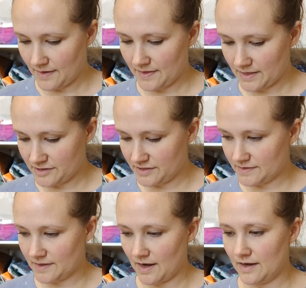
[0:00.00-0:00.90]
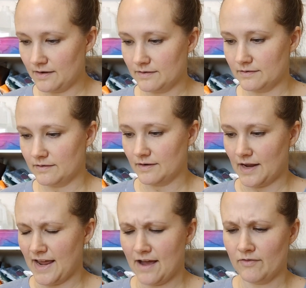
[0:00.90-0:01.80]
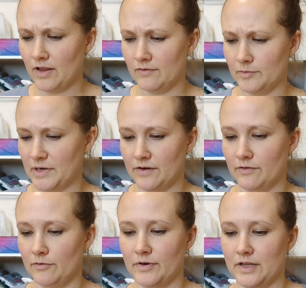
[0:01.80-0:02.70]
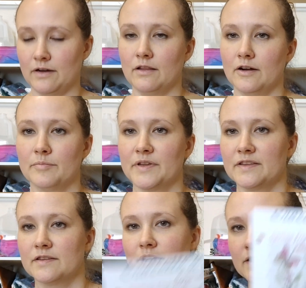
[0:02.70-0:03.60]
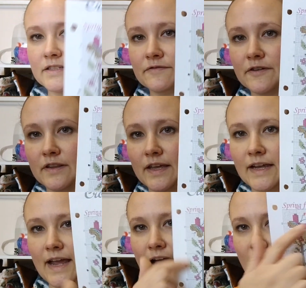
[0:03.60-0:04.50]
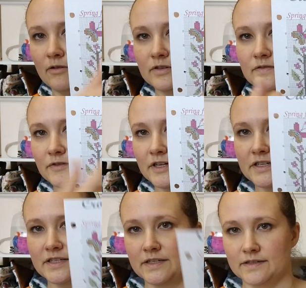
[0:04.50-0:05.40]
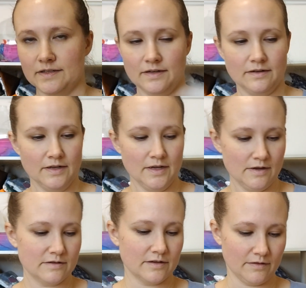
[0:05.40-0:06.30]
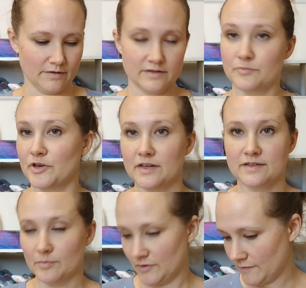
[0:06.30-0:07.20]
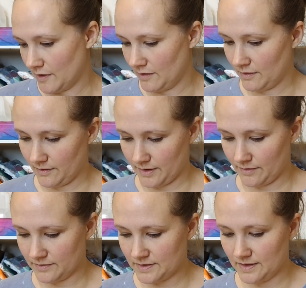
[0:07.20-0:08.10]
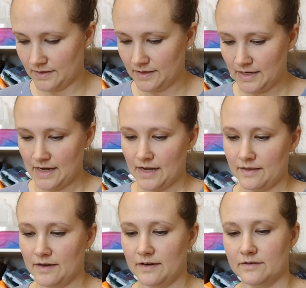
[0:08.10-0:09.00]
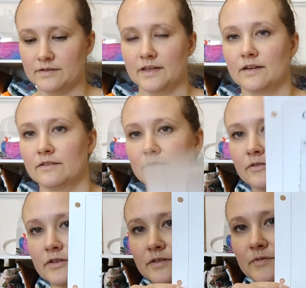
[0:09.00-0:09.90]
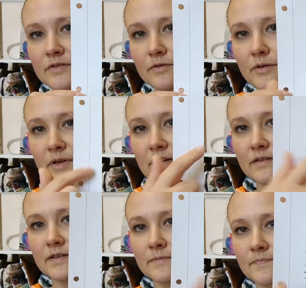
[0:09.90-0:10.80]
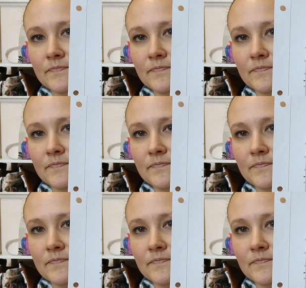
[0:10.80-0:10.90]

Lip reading: And then she's got, I have all of them. I don't know where they all are, but a different like house for each season. So they're spring, summer, fall, all those. And then here's like a little Christmas ornament.